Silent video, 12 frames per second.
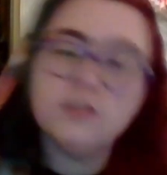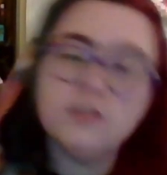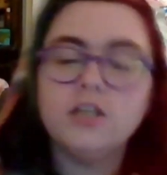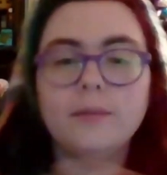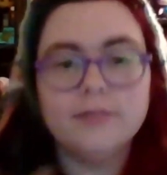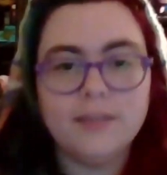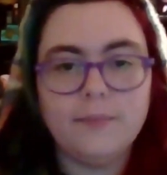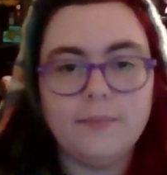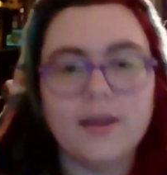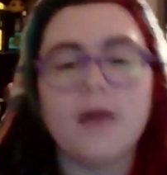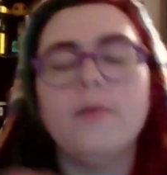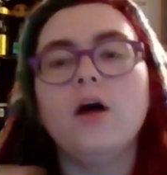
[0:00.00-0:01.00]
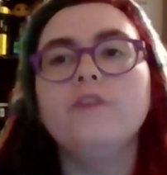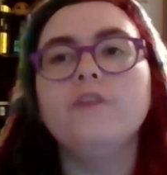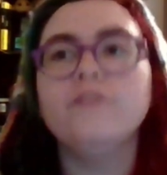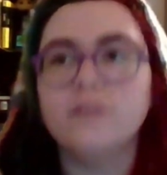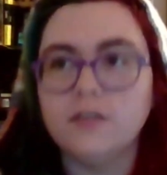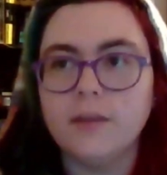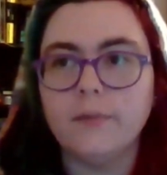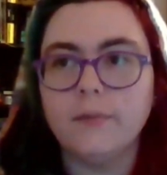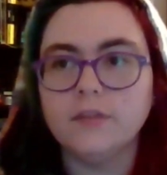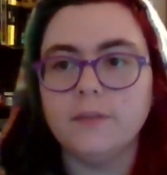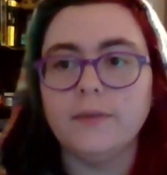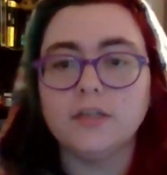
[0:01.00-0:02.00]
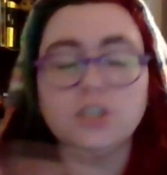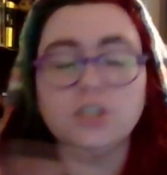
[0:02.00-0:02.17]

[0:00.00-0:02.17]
Double dipping. I'm all for the double dipping.